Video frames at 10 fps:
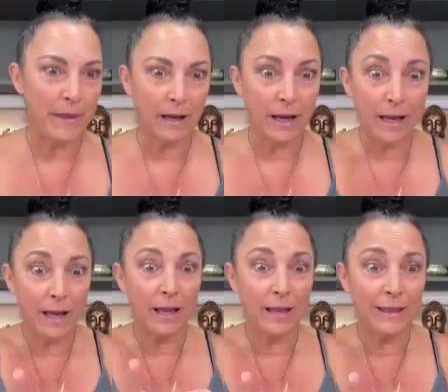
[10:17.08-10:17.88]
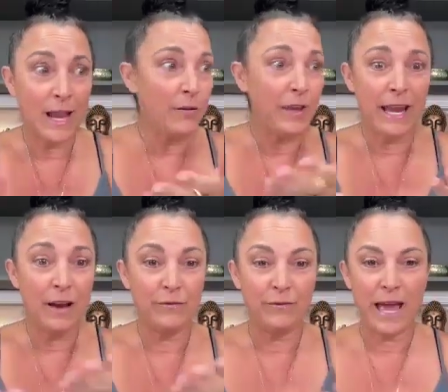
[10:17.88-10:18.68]
I'm like, now they
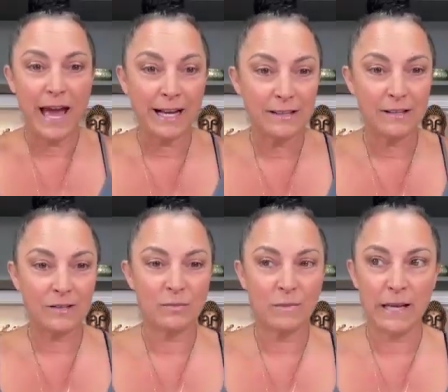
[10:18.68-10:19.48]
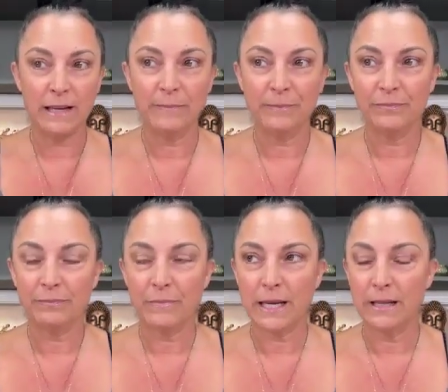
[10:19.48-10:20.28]
have access to my
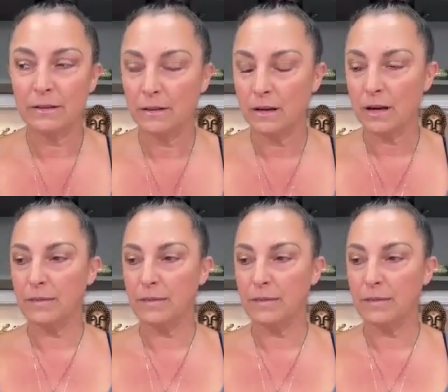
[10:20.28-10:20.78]
bank